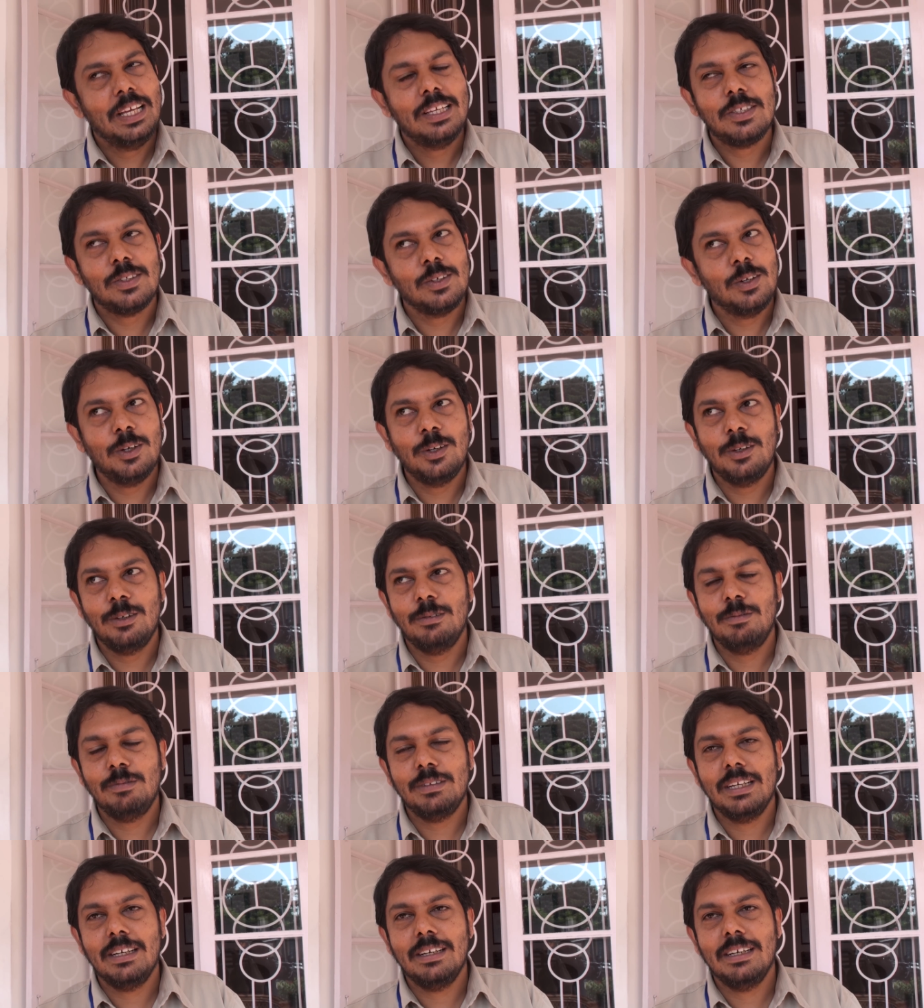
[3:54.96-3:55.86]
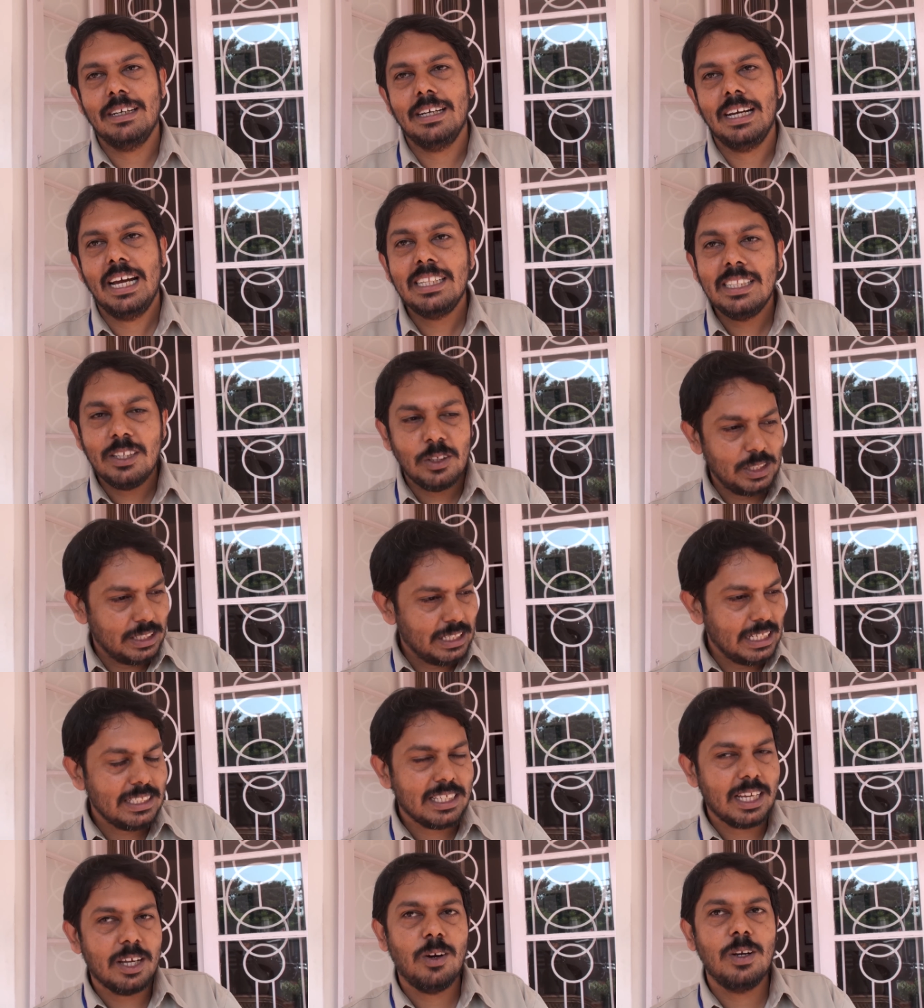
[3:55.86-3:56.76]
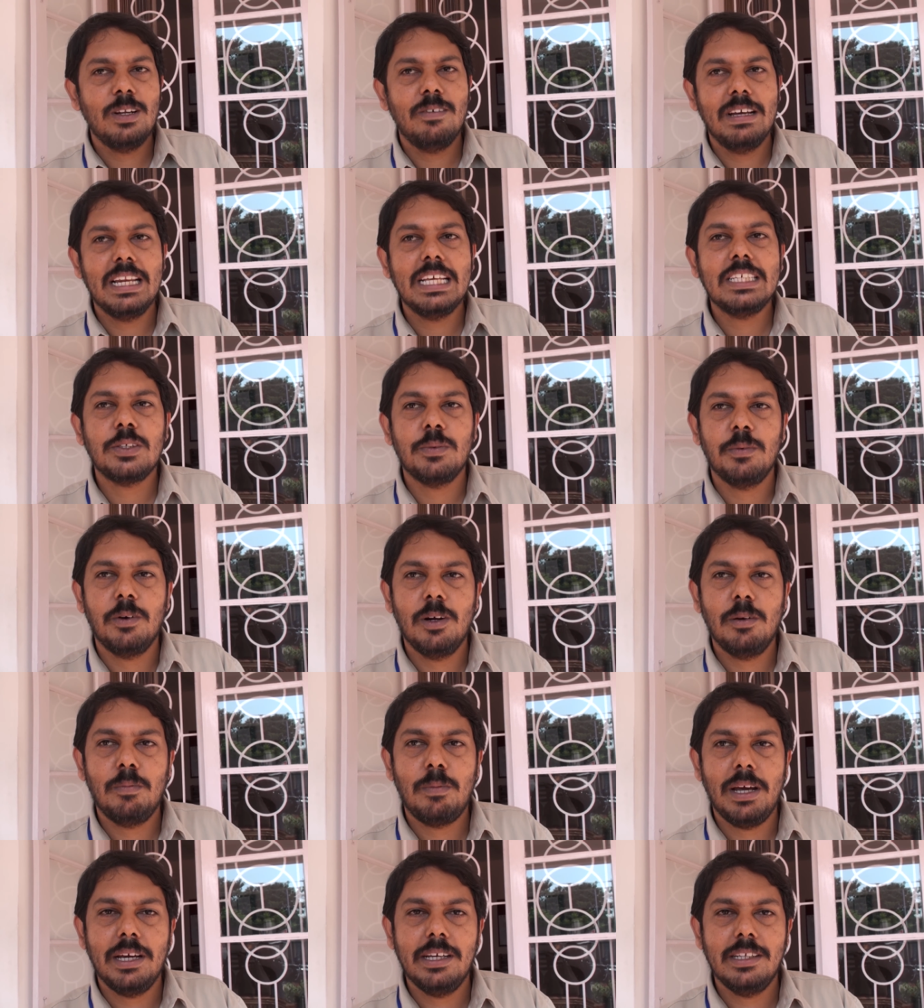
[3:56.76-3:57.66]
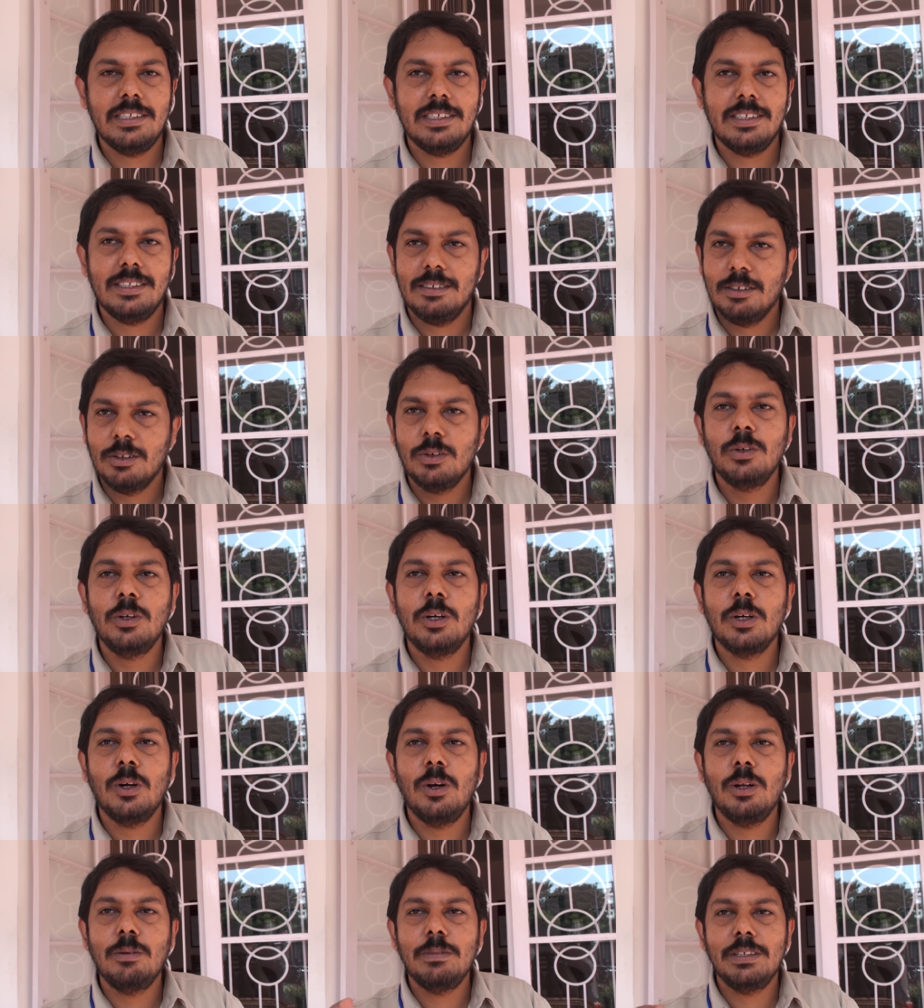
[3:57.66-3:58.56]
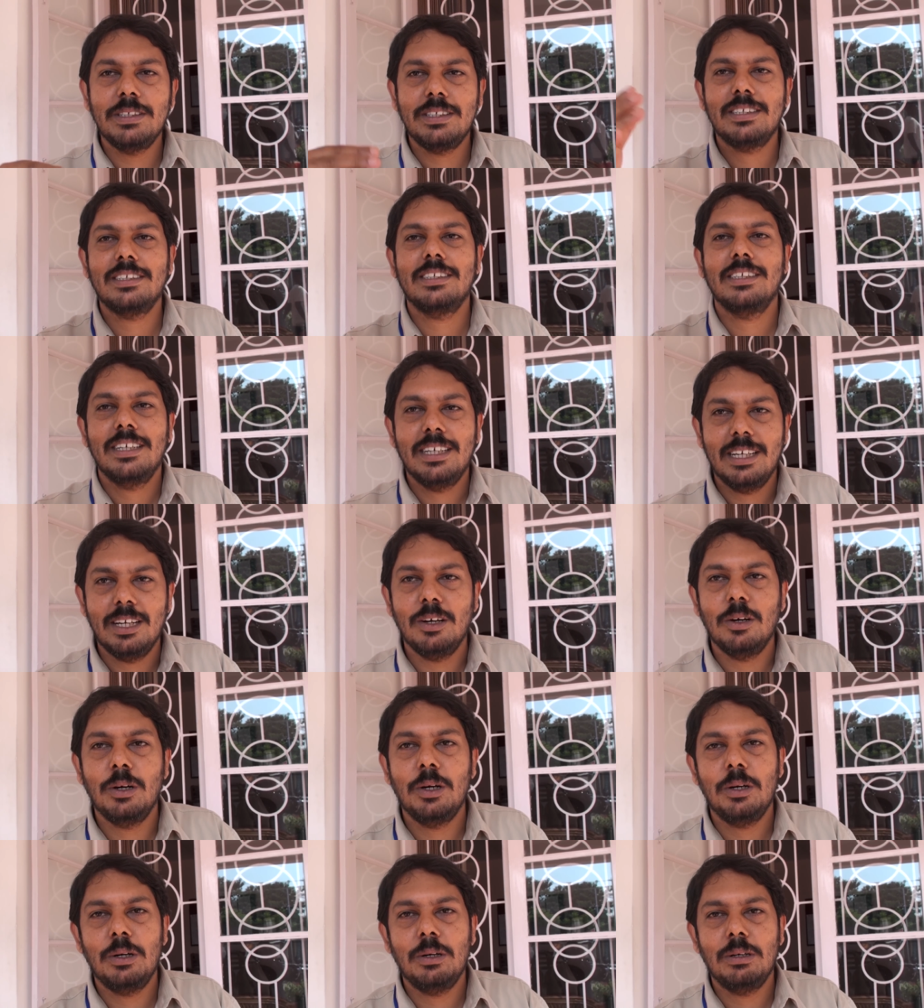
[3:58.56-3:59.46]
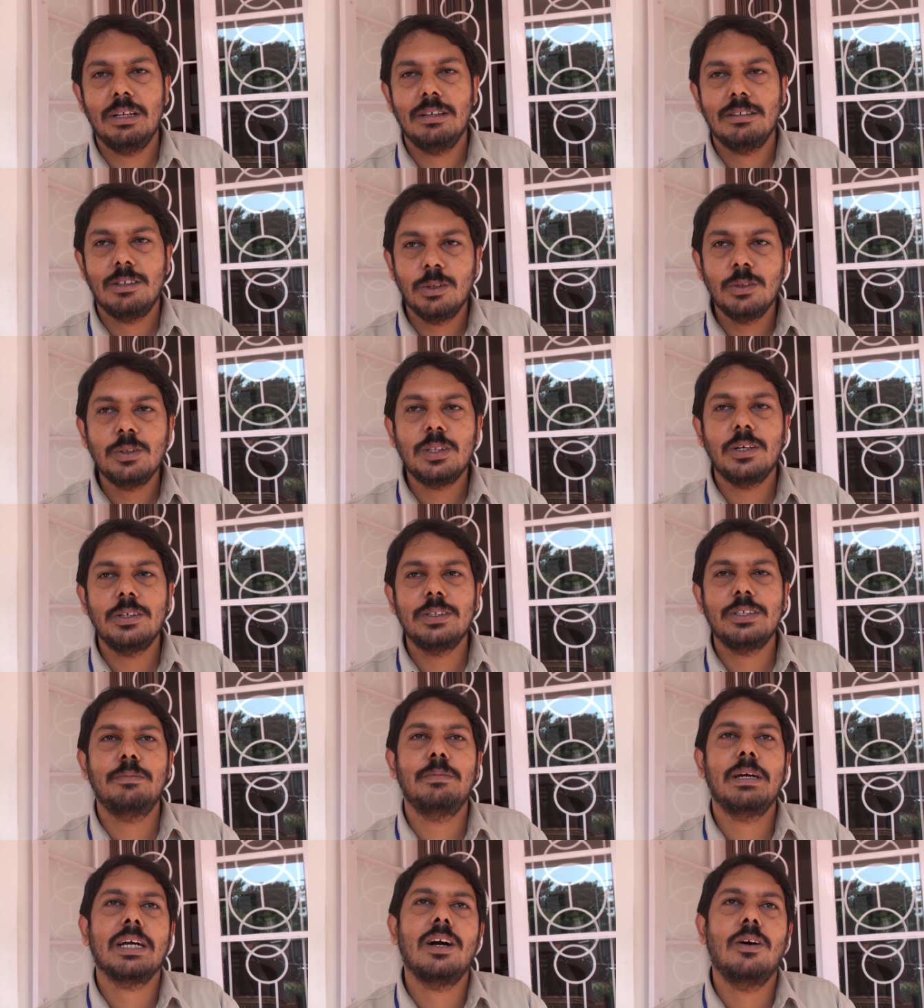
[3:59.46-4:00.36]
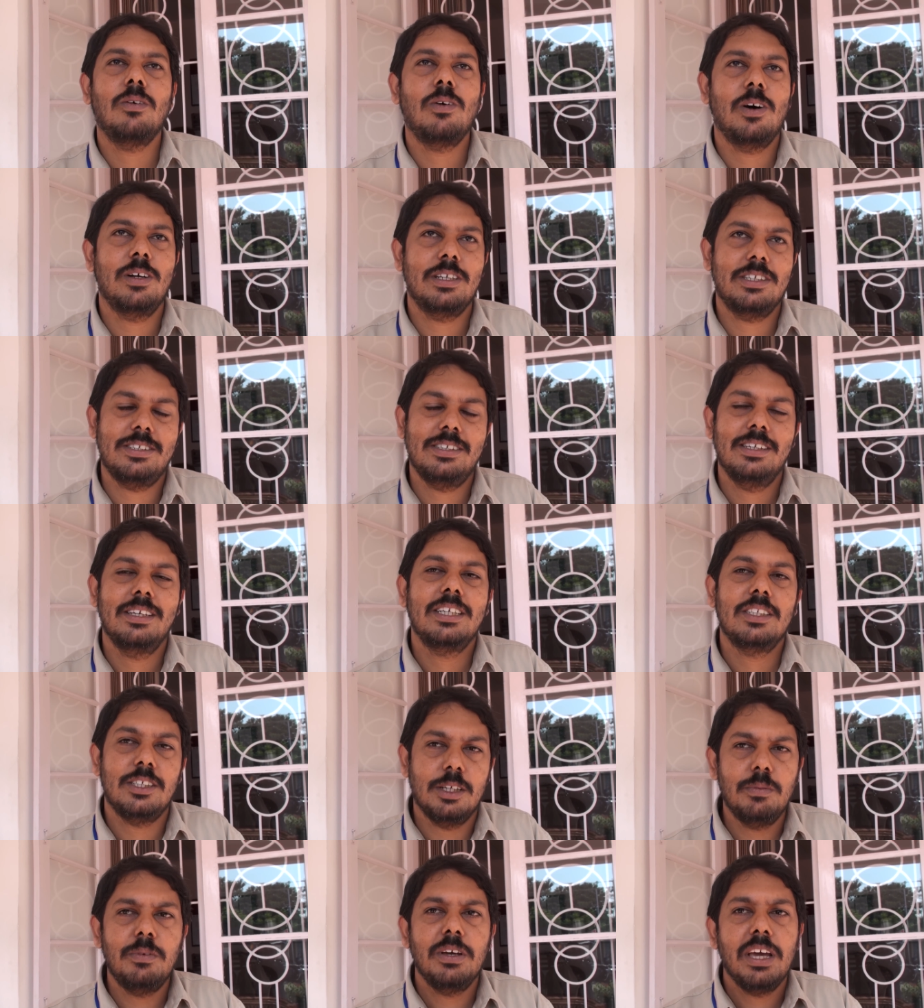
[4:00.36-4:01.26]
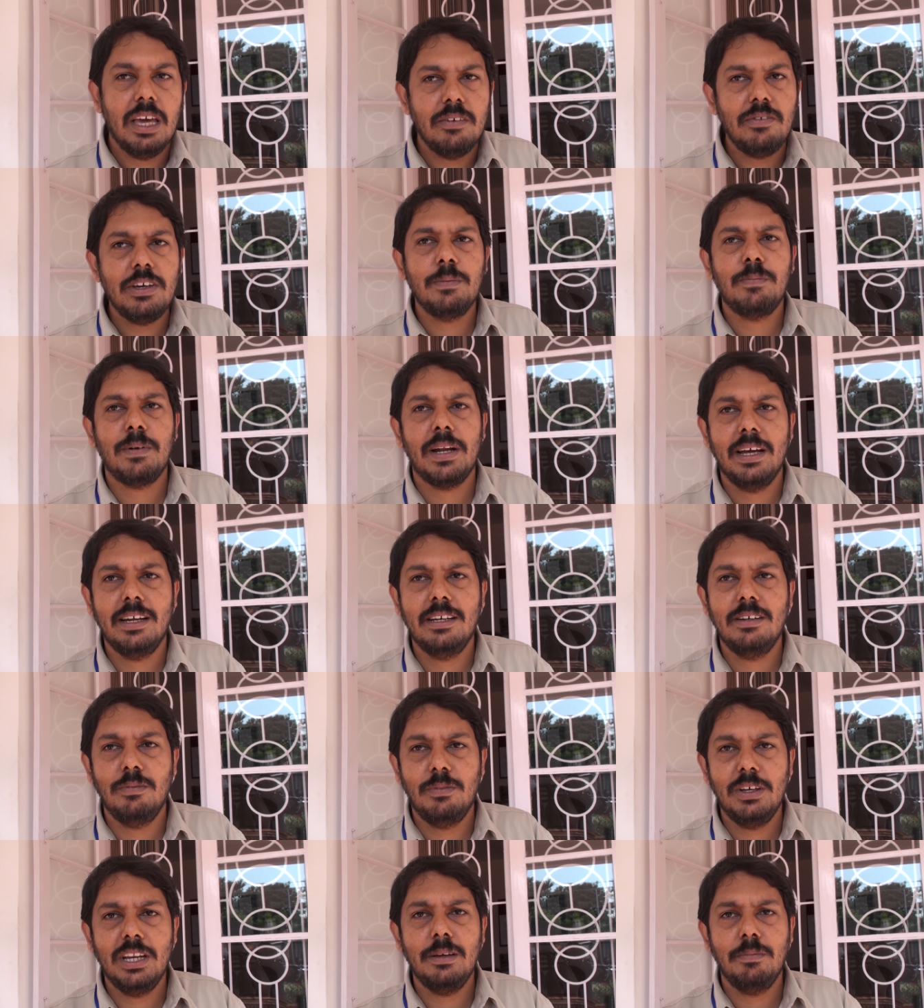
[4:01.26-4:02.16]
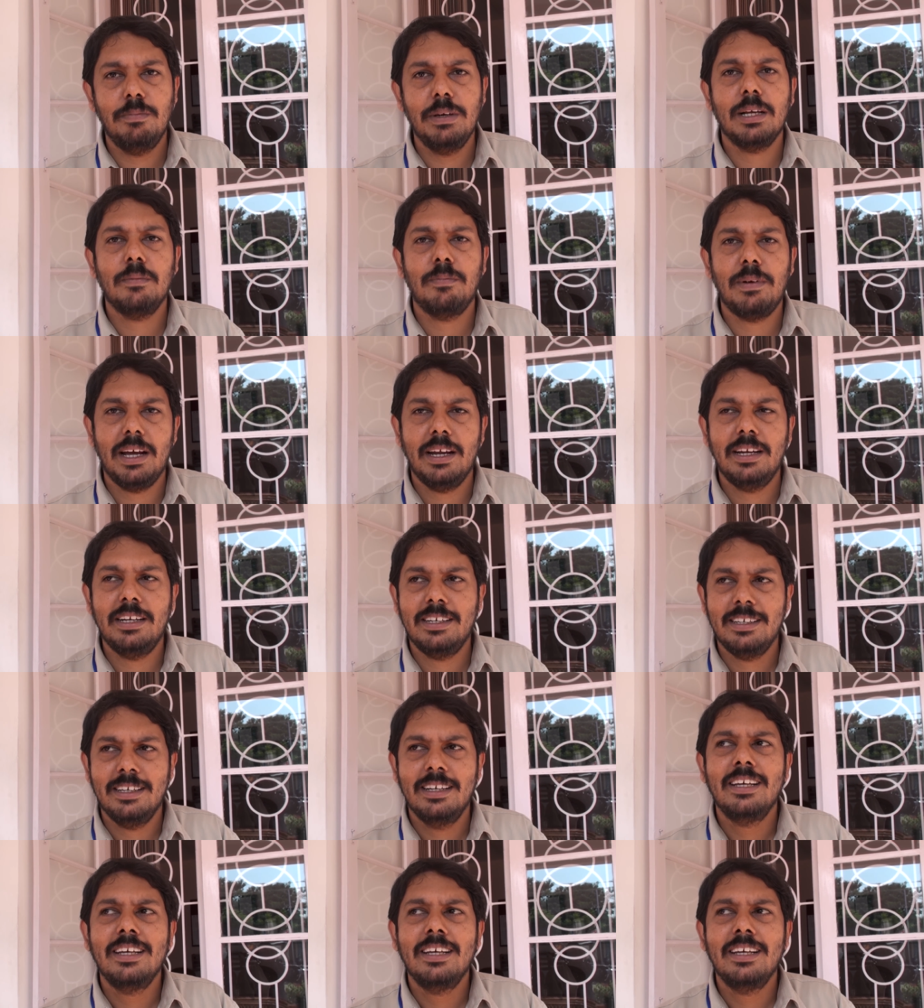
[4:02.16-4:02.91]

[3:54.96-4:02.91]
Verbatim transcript: So, um, uh, and the, these are all very small plants. Koodankulam is uh, 2000 megawatts. It's a heavy plant, very big plant.